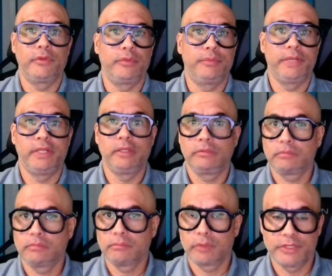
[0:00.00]
You
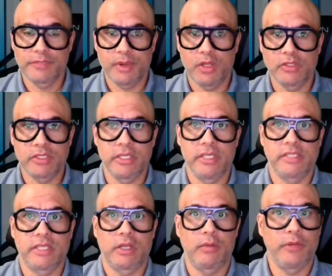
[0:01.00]
build
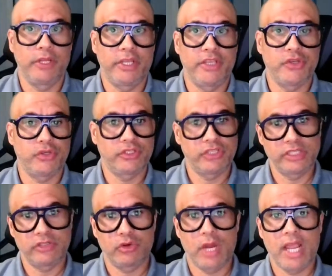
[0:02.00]
responses and communications
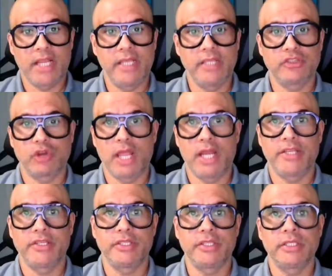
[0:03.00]

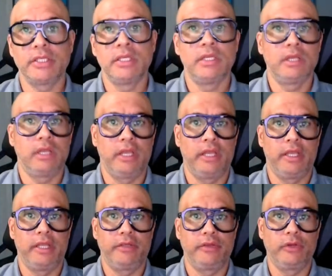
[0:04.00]
strategies,
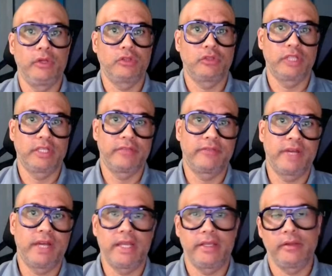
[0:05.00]
and you also
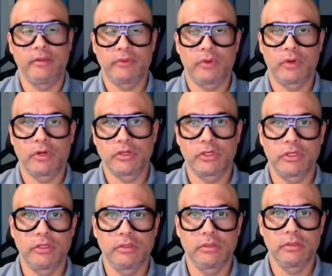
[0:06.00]
identify, of course,
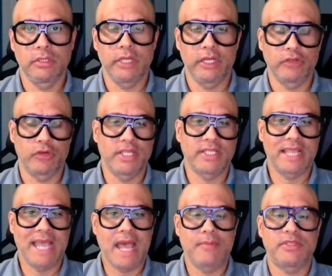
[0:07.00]
and address
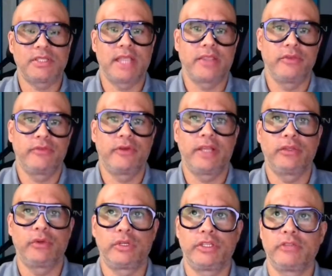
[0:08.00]
gaps that you
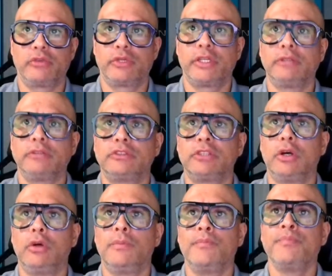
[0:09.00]
find during the drill.
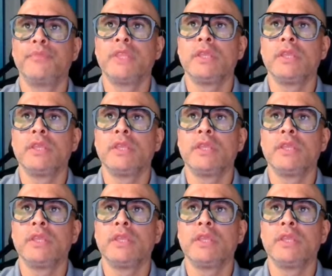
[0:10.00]
So